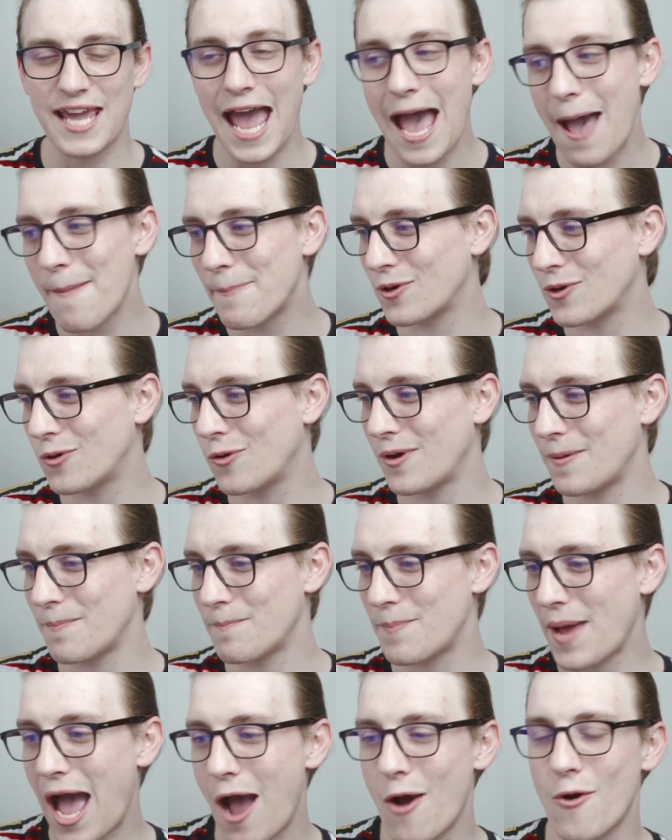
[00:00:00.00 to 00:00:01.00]
capital
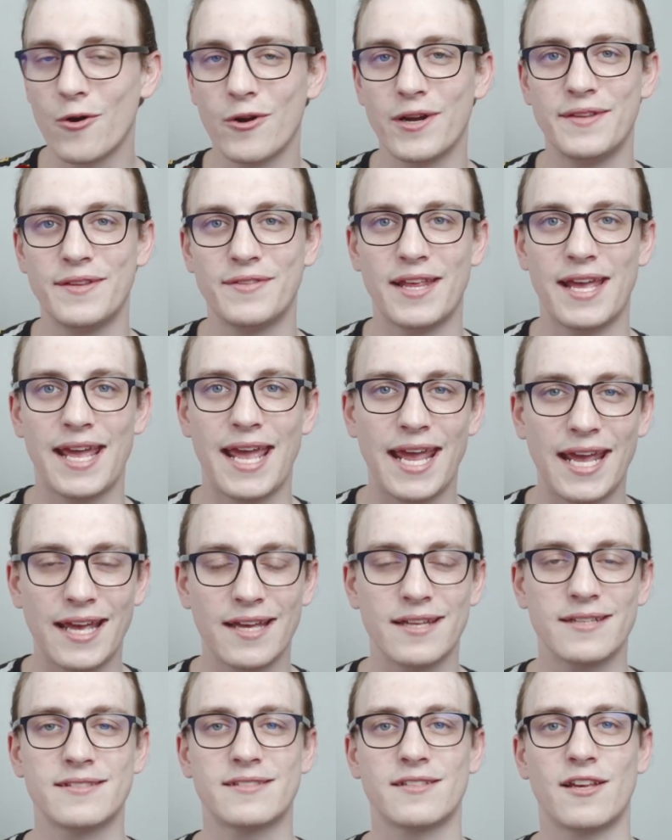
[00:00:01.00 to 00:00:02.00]
and power in the
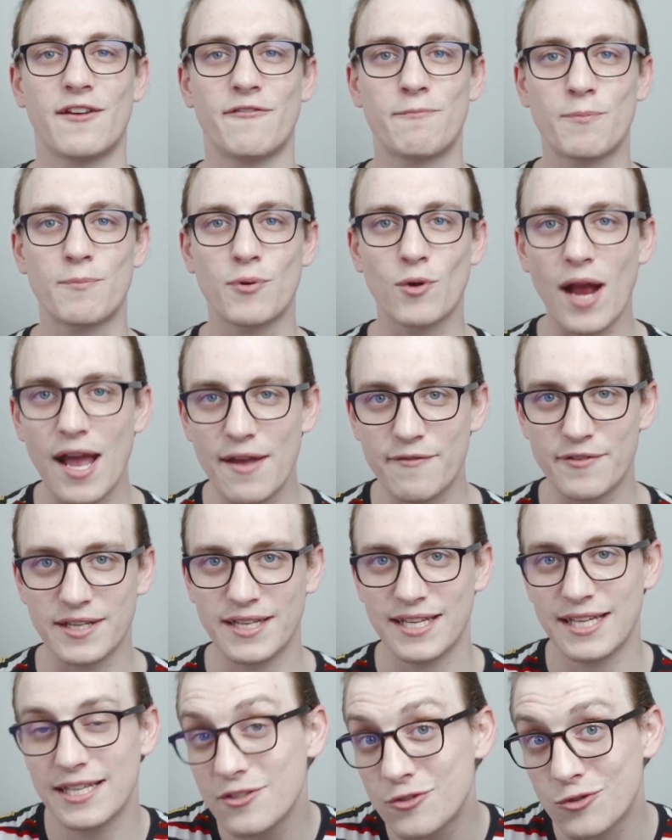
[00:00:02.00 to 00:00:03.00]
hands of
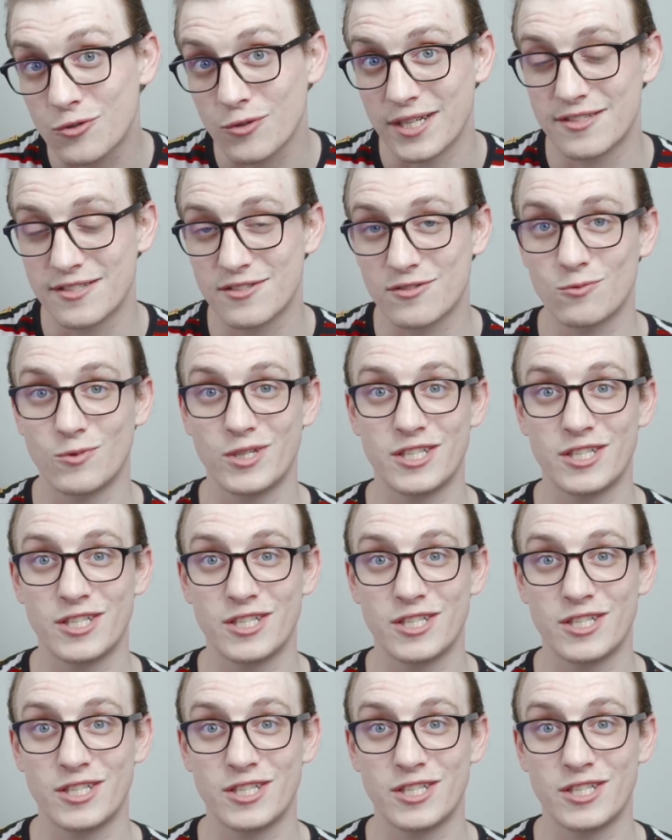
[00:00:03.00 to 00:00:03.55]
private interests,